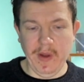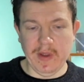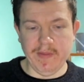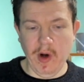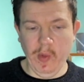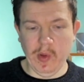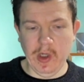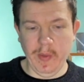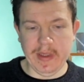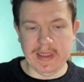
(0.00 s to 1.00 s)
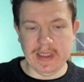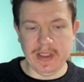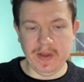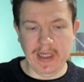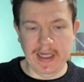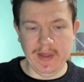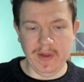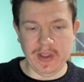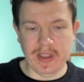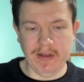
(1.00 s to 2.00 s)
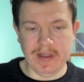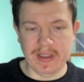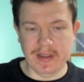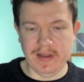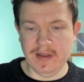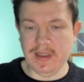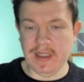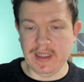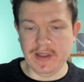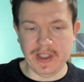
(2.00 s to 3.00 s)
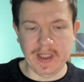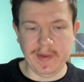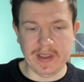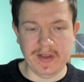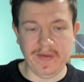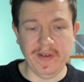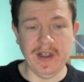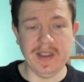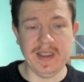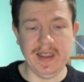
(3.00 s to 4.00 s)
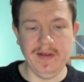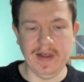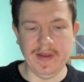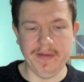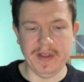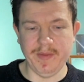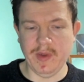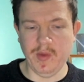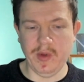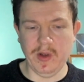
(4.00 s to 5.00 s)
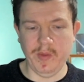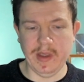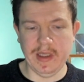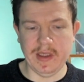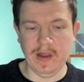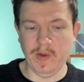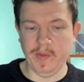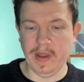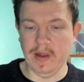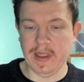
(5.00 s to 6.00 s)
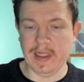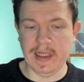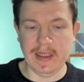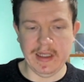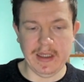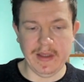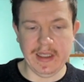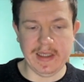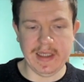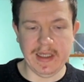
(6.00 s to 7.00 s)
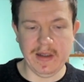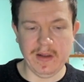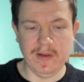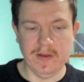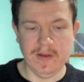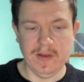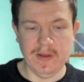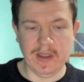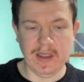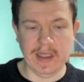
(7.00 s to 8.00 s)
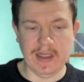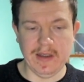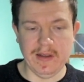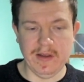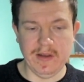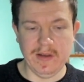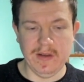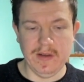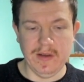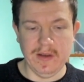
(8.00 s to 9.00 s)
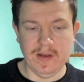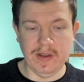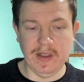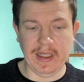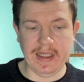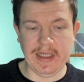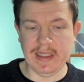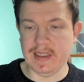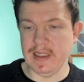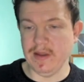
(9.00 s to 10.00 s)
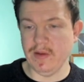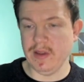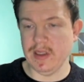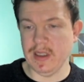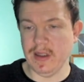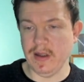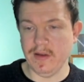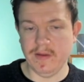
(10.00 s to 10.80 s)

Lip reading: If there was multiple copies in the UK, which there isn't, the cheapest is 30, and there isn't multiple copies, I would be looking at, there's Seho. Look at that. 9k sales.